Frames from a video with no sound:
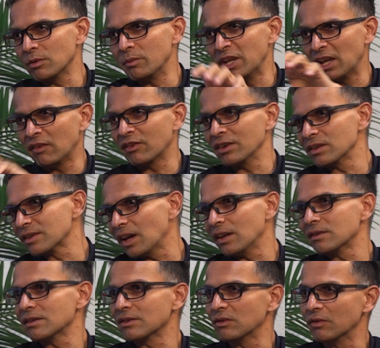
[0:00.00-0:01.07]
behavioral
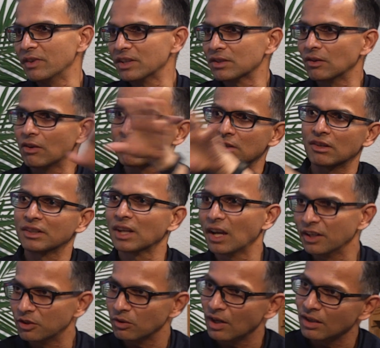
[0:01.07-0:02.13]
sciences innovation, all sort of
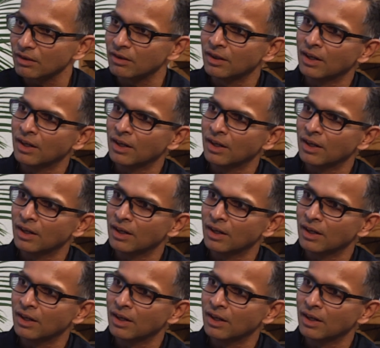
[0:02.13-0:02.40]
tying together